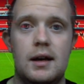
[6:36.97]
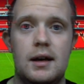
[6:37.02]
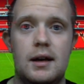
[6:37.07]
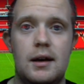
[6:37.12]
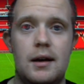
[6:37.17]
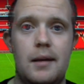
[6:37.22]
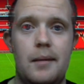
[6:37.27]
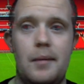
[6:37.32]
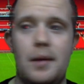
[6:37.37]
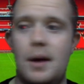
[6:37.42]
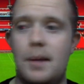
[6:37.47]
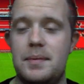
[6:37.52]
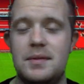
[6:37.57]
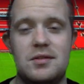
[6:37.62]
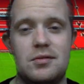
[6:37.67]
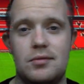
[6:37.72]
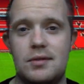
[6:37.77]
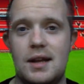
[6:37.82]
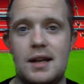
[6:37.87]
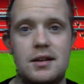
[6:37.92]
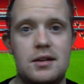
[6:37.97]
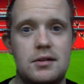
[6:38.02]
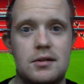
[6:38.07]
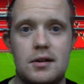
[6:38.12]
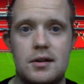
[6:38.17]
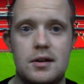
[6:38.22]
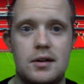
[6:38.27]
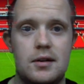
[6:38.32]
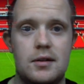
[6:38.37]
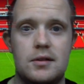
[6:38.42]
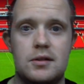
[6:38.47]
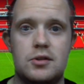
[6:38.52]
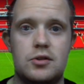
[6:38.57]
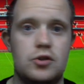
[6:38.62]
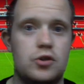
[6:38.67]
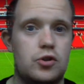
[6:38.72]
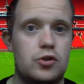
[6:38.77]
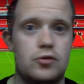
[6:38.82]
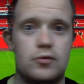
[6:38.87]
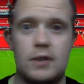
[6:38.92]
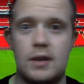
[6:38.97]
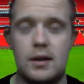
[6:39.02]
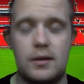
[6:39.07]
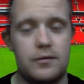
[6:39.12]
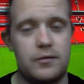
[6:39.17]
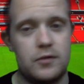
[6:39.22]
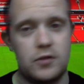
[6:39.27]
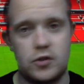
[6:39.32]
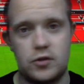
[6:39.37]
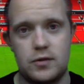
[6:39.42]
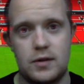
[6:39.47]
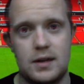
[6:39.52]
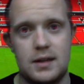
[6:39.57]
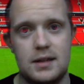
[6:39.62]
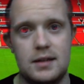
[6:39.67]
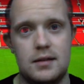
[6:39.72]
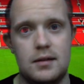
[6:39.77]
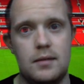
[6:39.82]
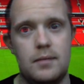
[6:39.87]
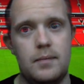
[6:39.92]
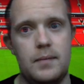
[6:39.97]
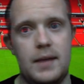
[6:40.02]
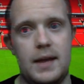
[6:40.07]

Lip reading: Up until then, United had straight up frustrated them.